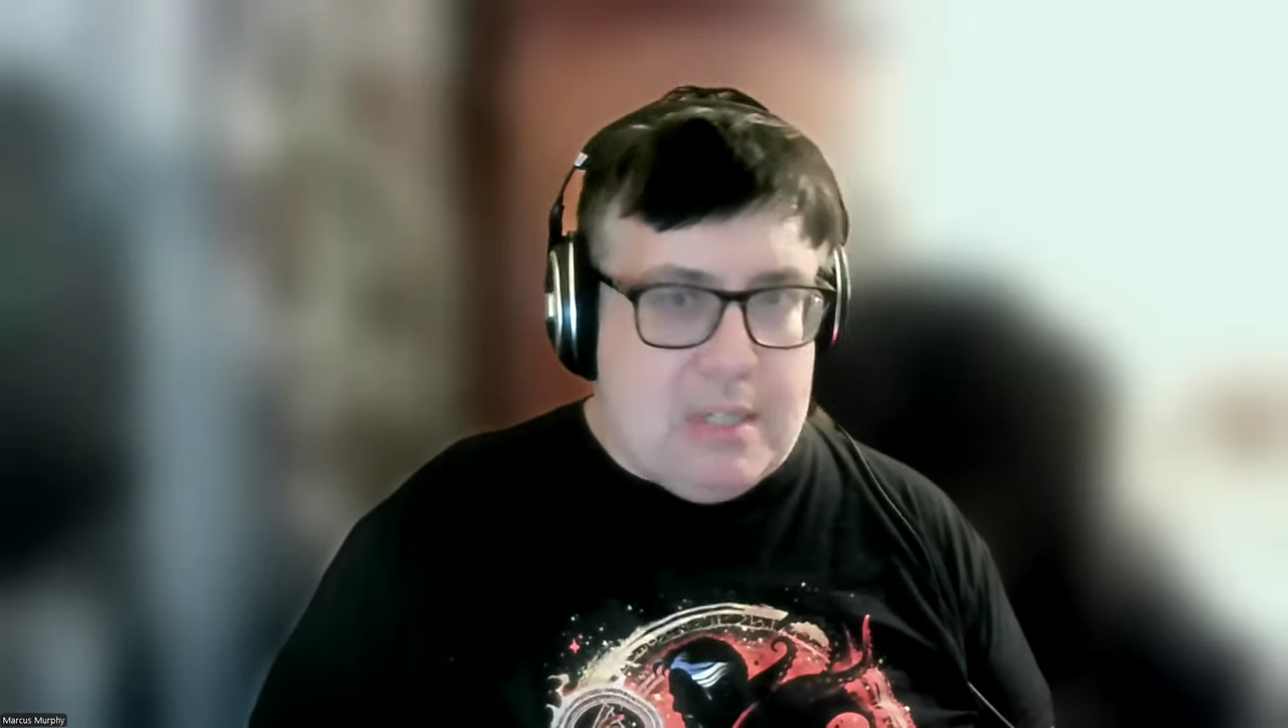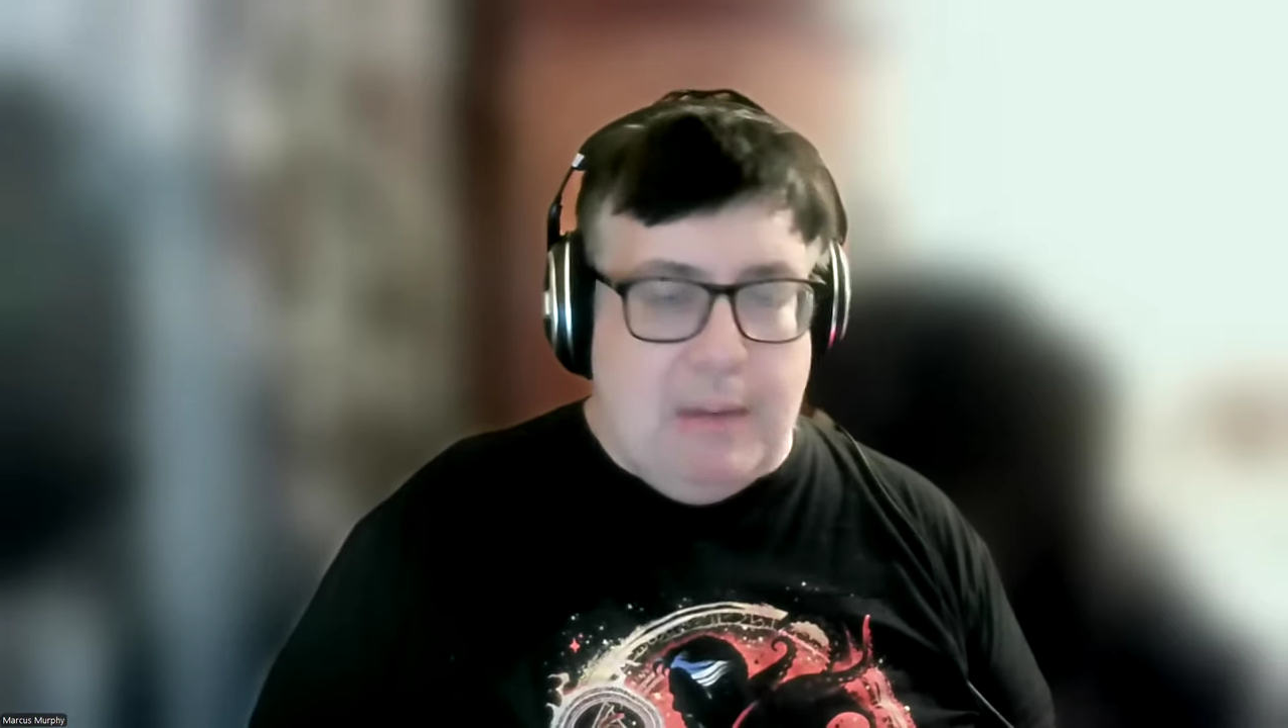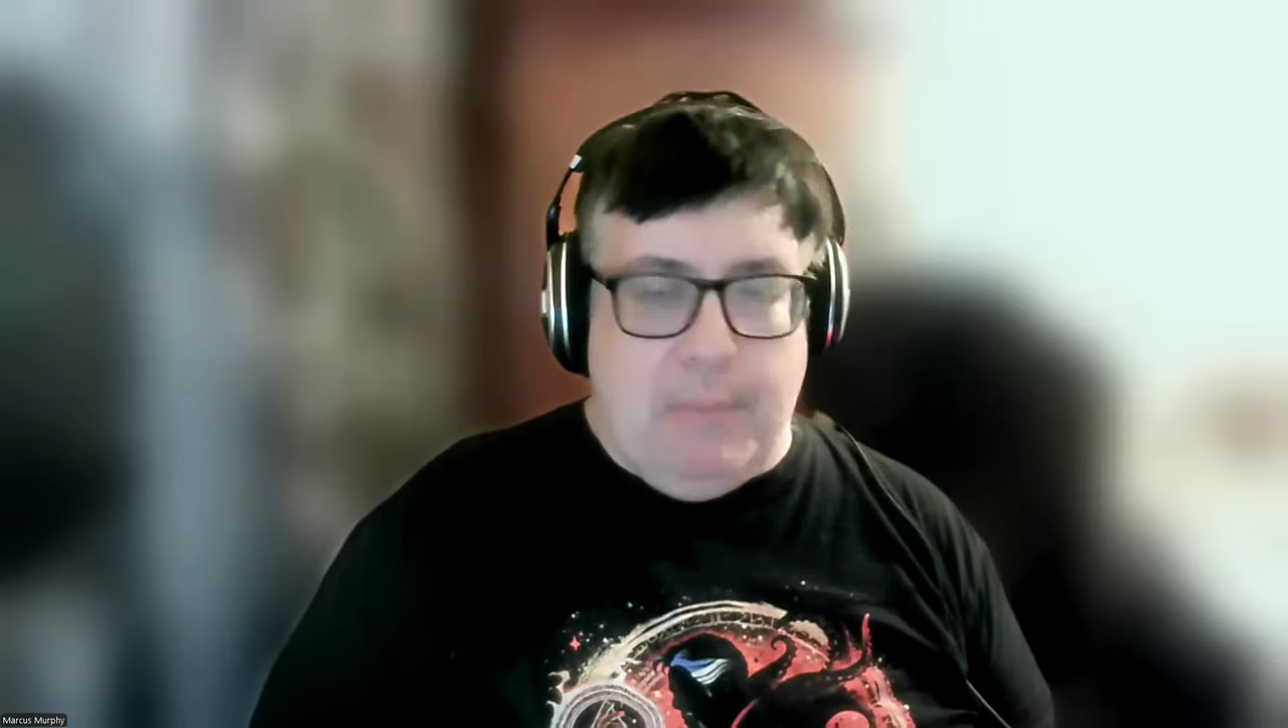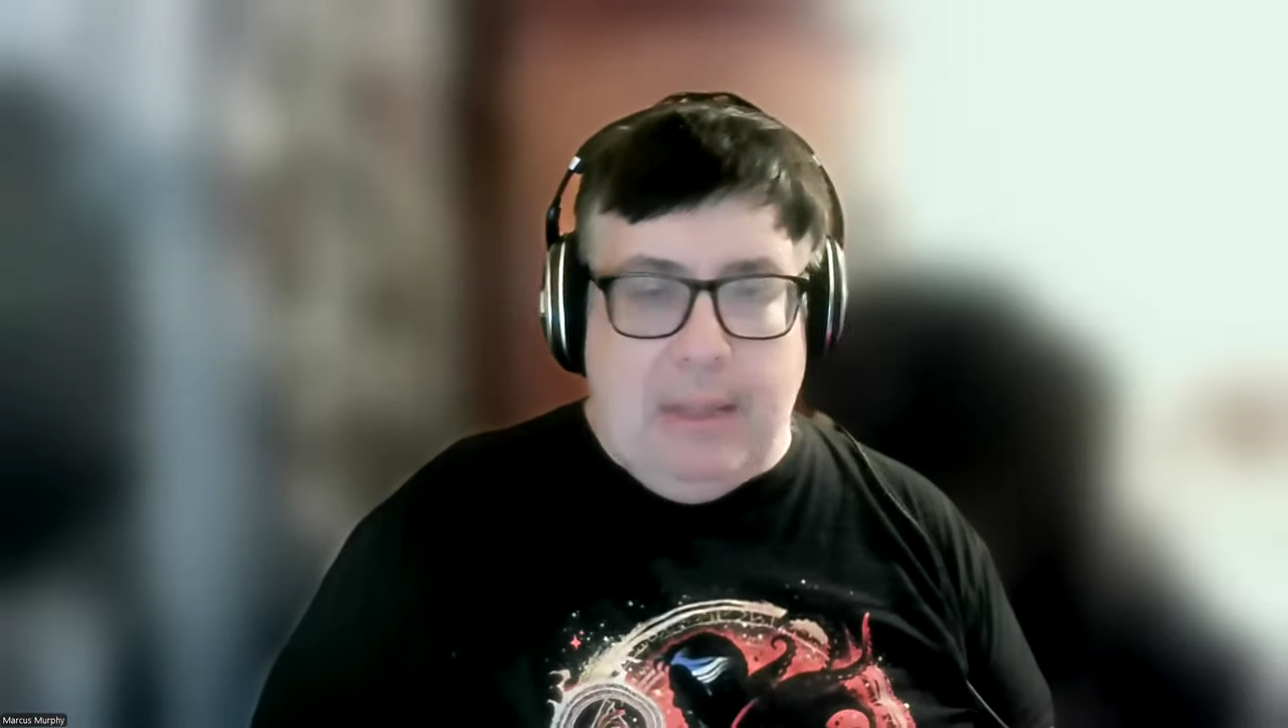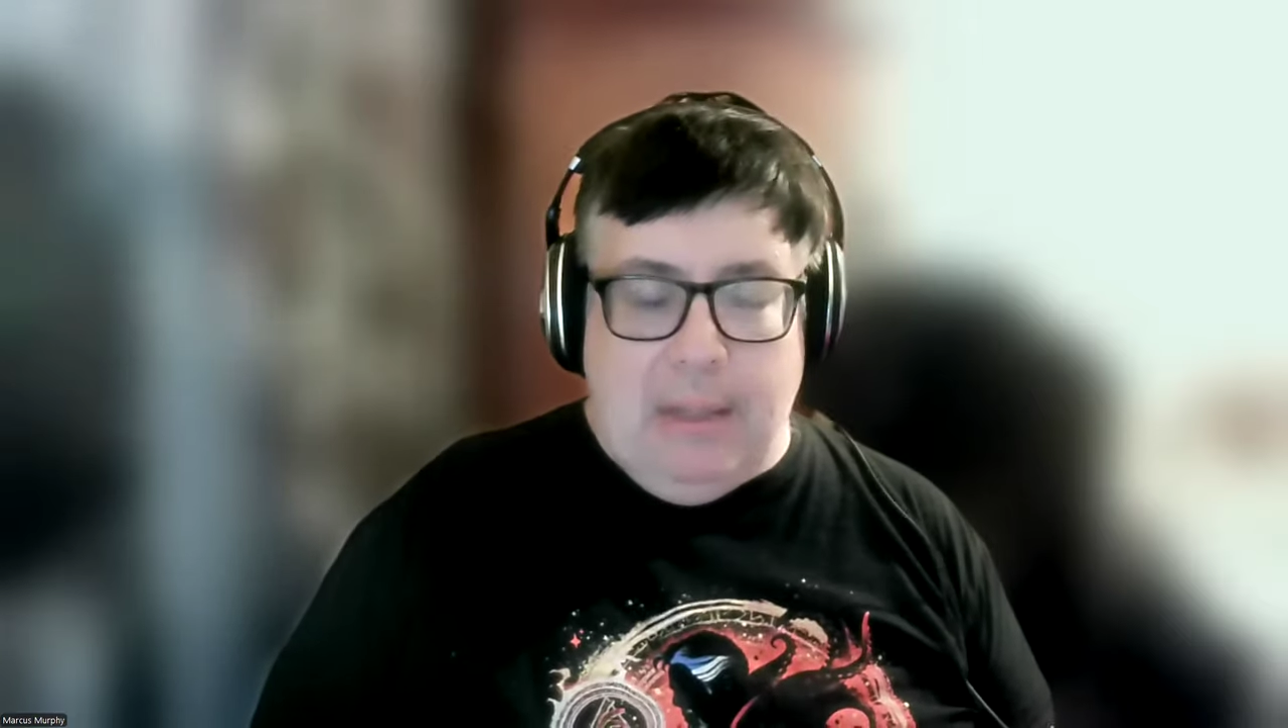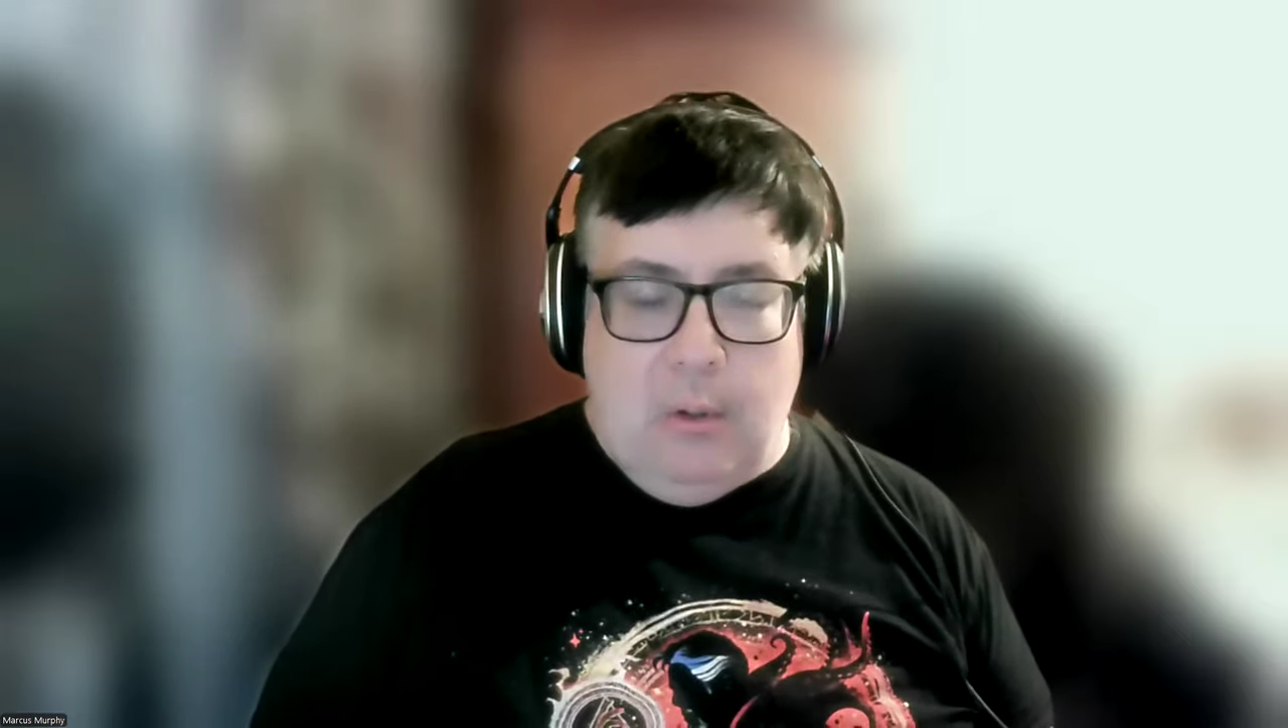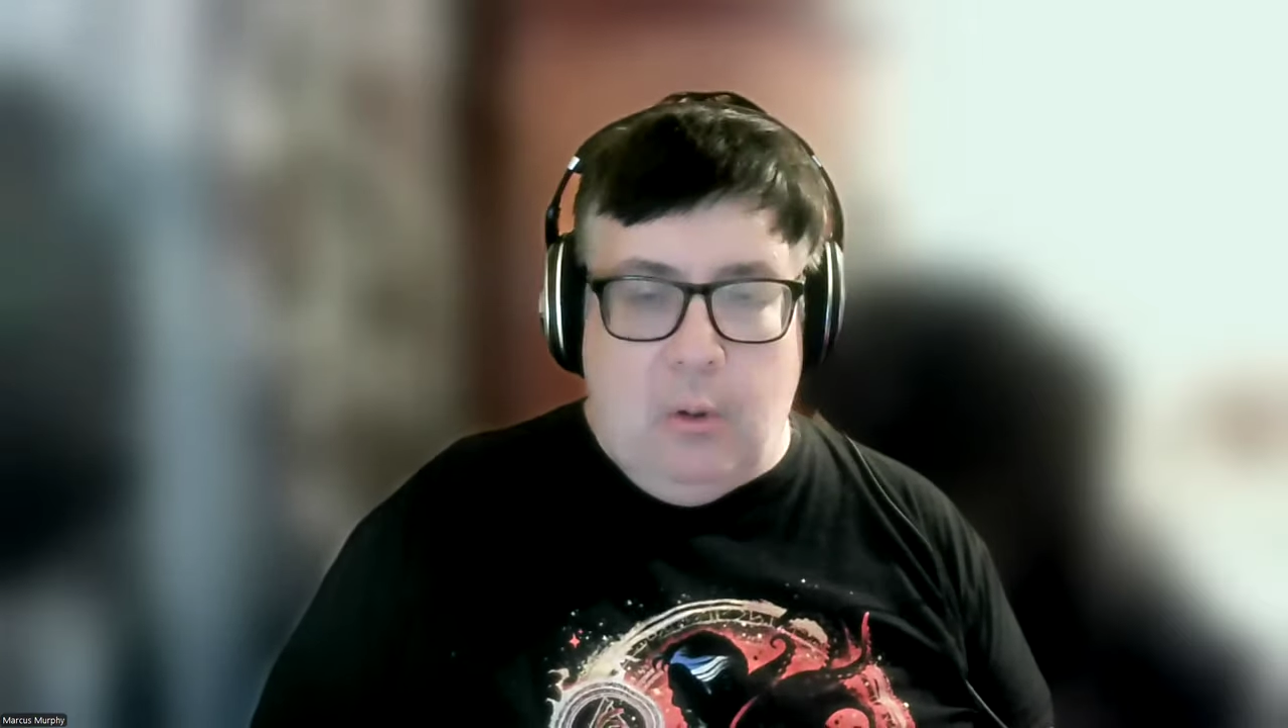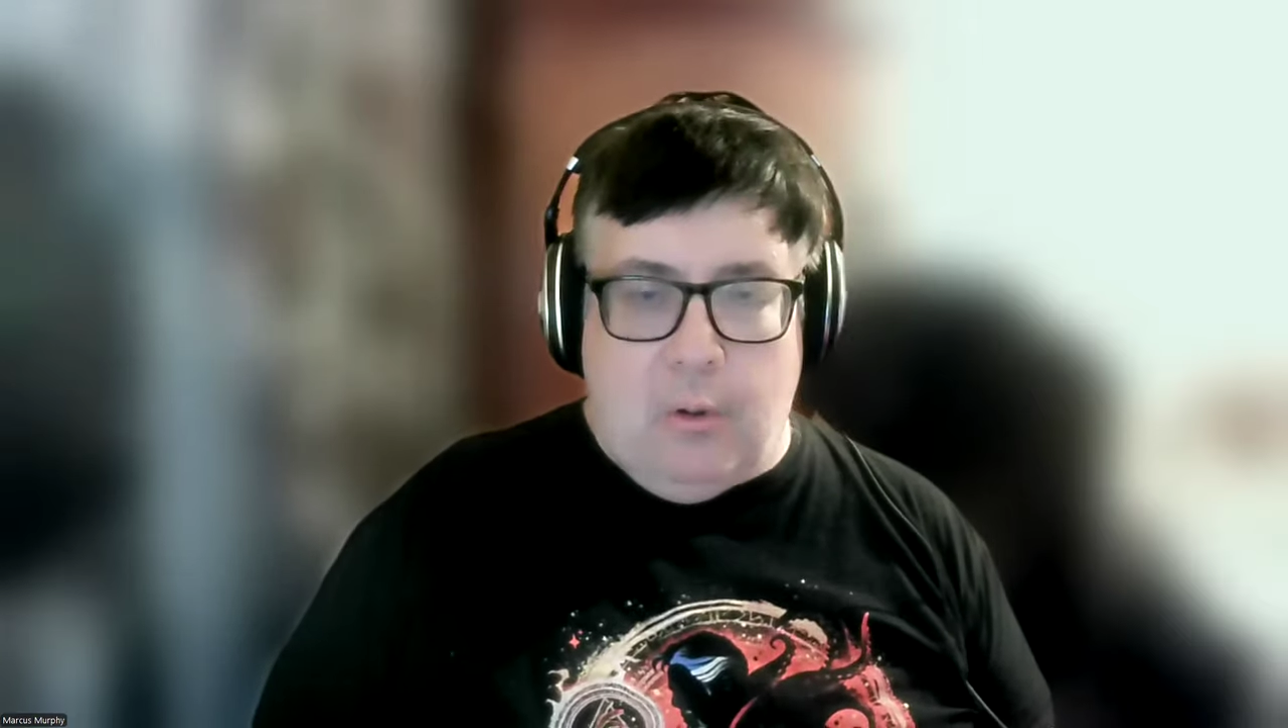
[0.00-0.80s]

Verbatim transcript: something that Lord